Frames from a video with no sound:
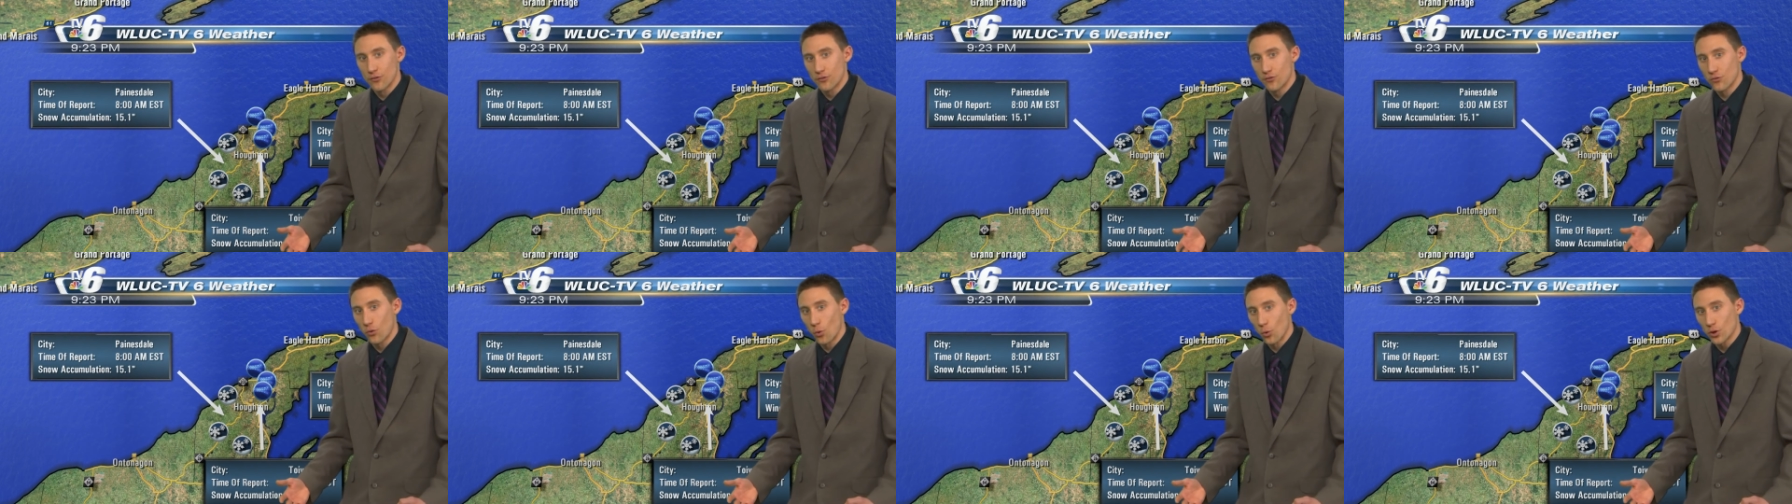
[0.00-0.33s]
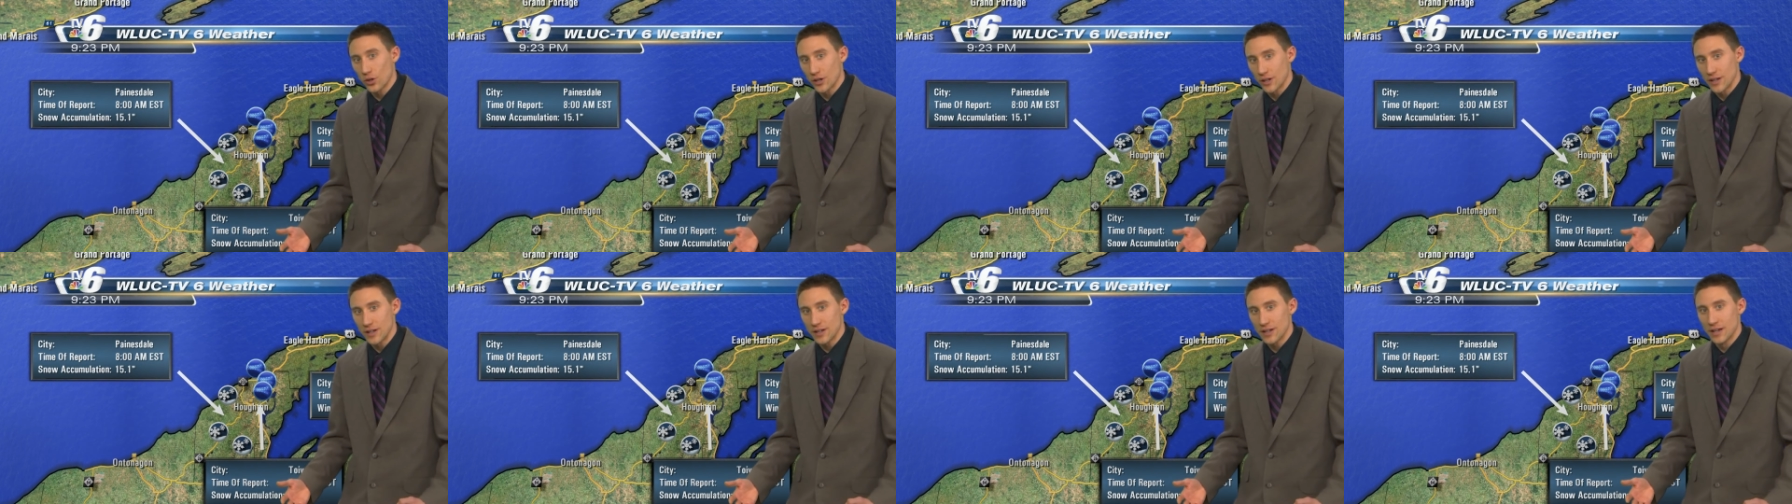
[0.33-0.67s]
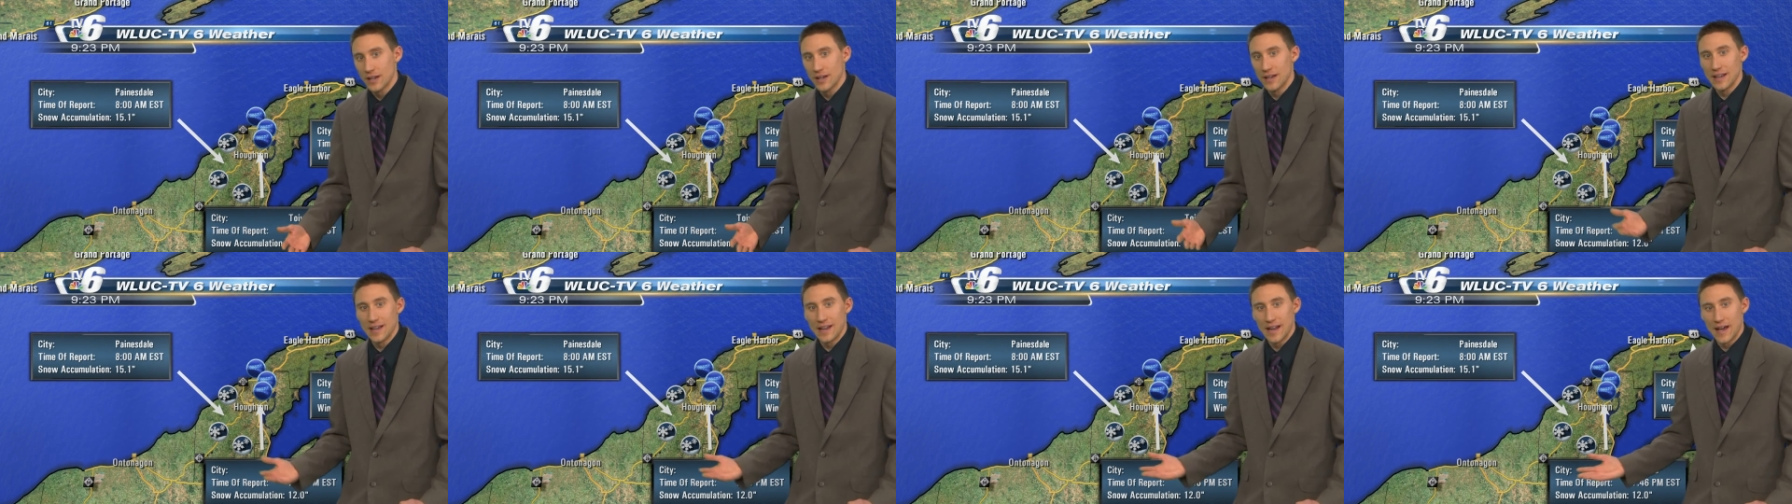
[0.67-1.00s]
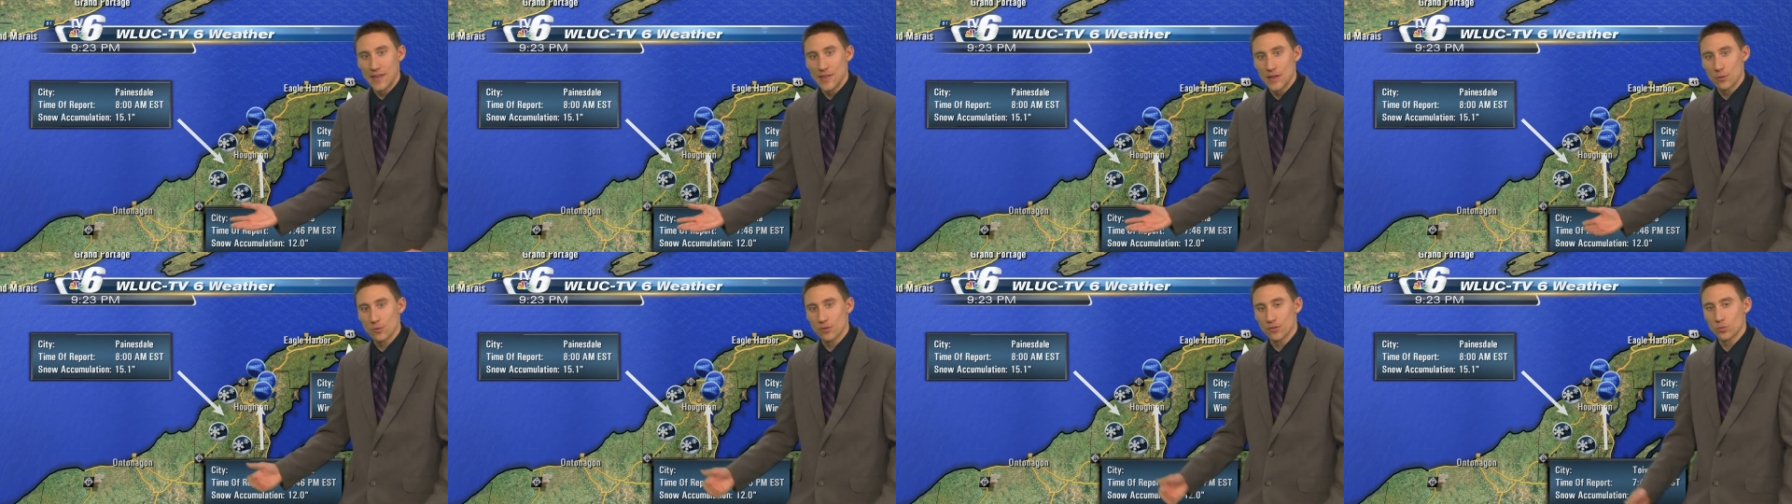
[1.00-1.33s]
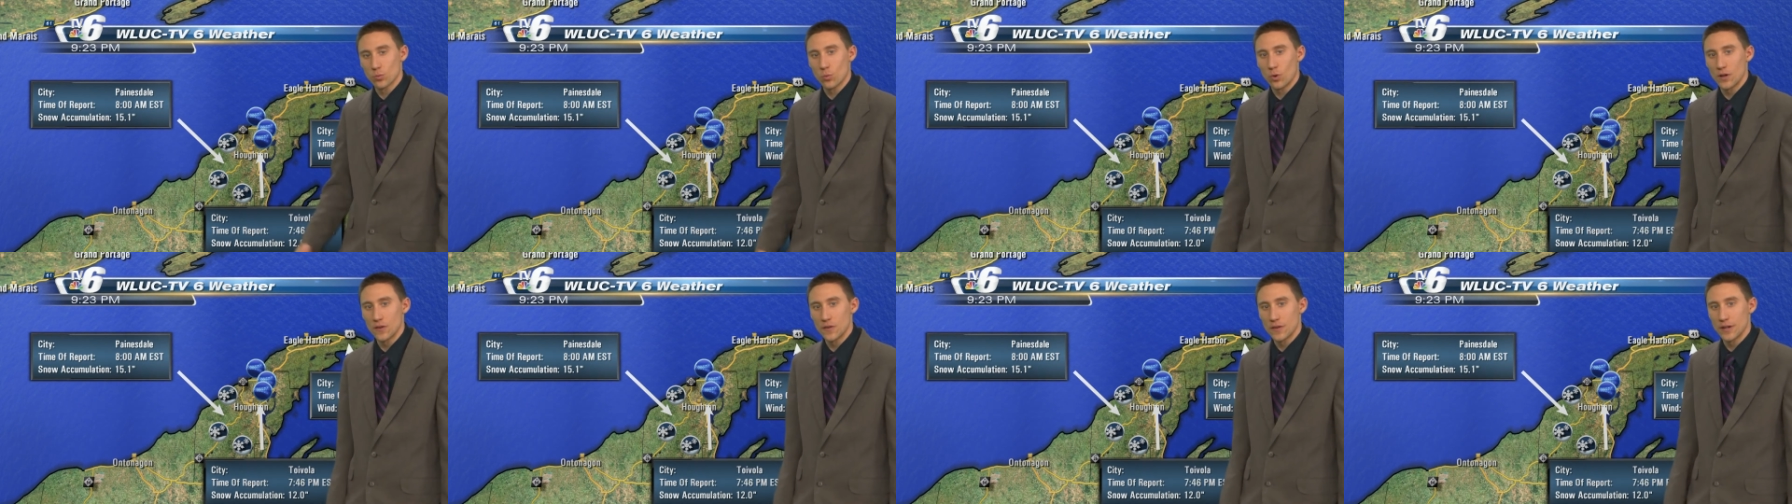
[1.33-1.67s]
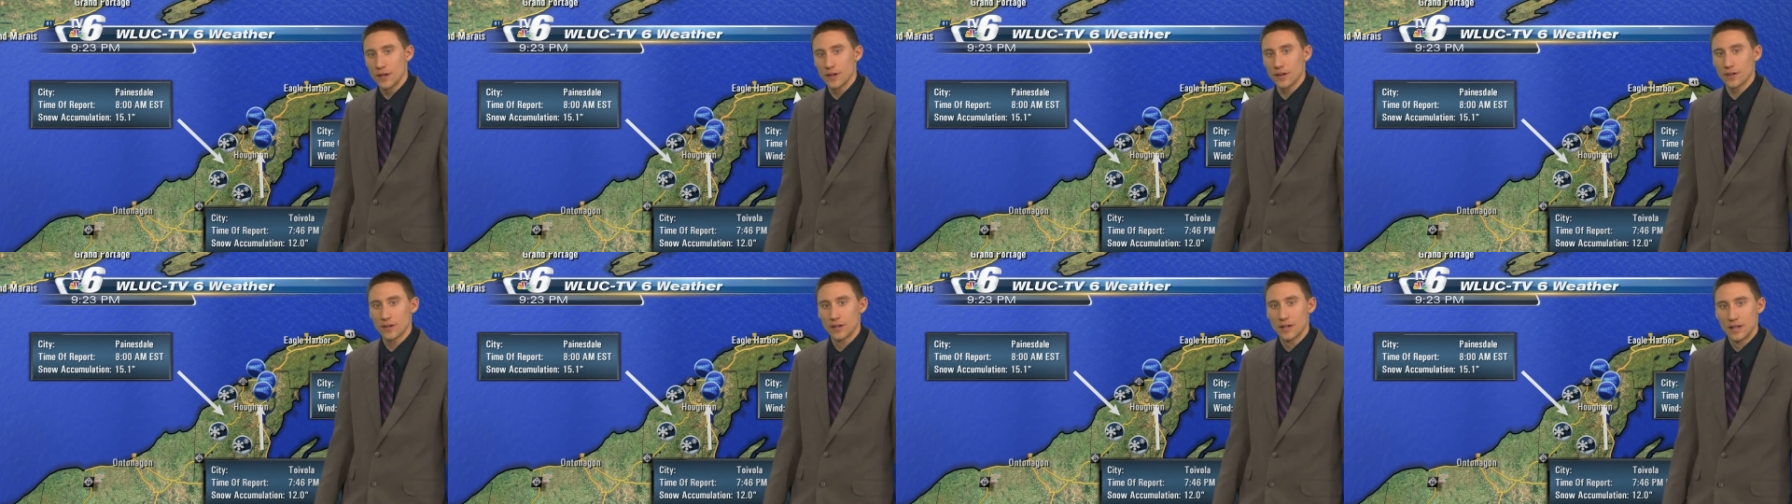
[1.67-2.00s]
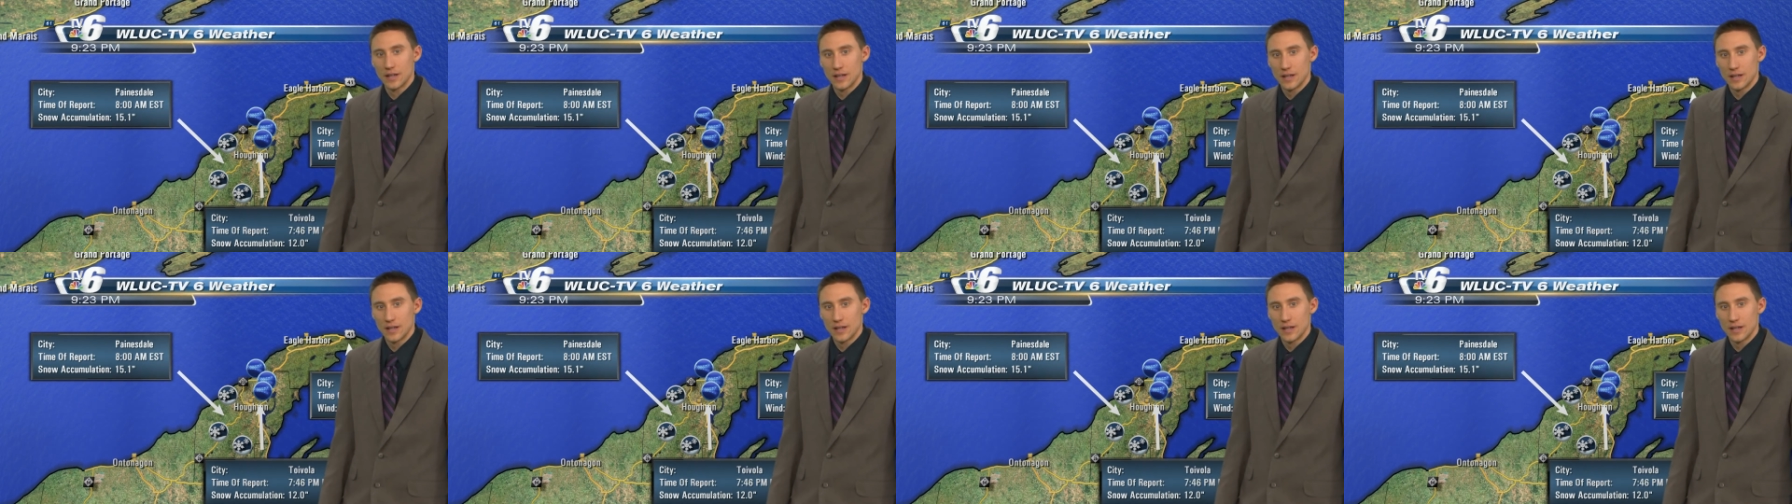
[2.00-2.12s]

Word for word: 40, and there was one there